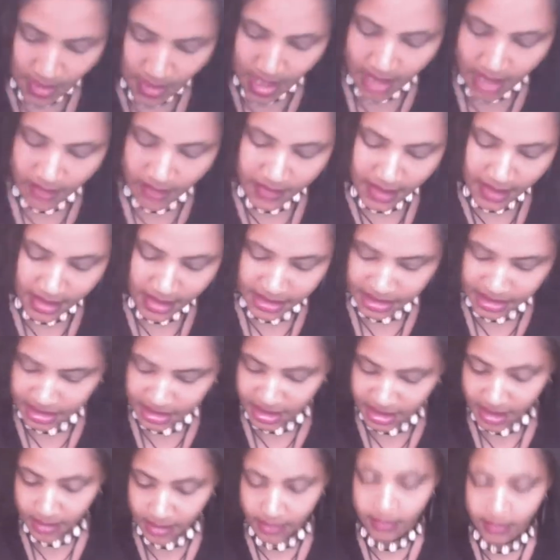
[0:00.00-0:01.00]
There's
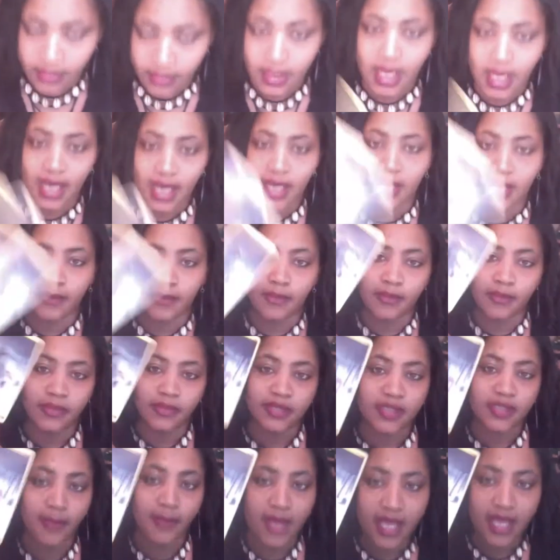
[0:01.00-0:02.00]
still
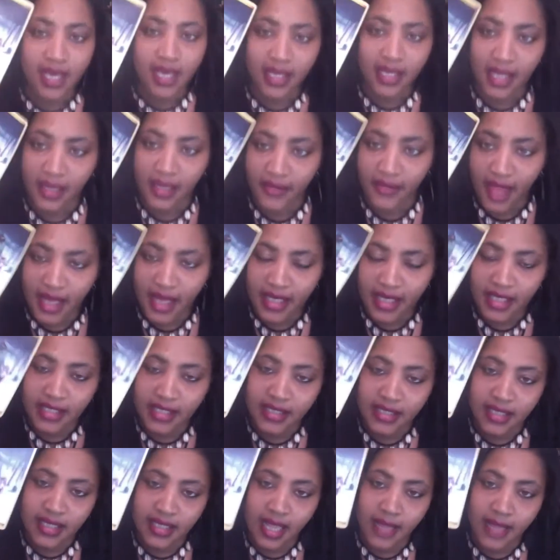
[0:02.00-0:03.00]
some healing that needs to
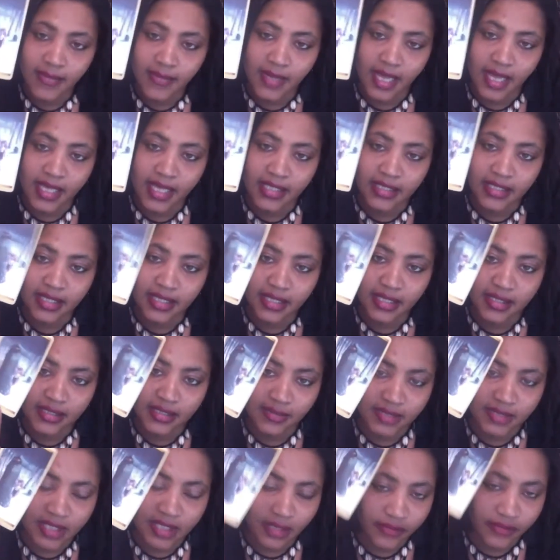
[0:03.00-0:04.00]
take place. There's some
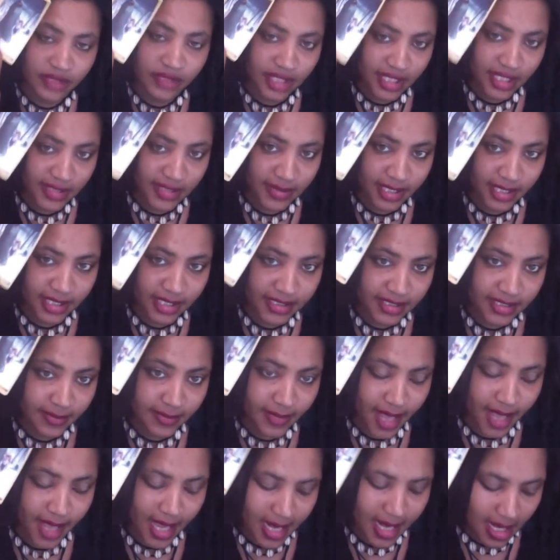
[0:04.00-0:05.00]
self-judgment and some
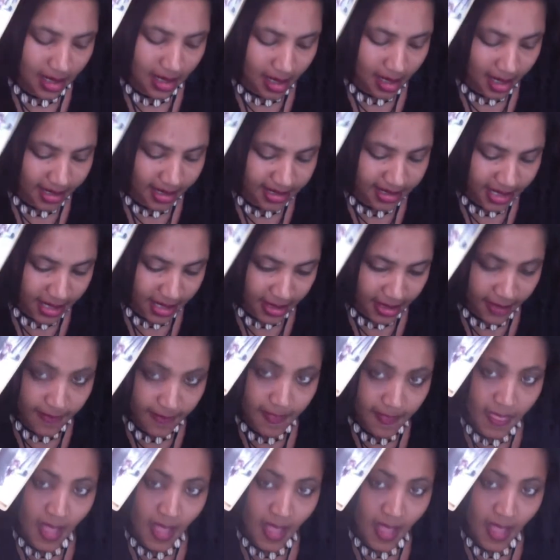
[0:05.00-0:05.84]
pain and loss here.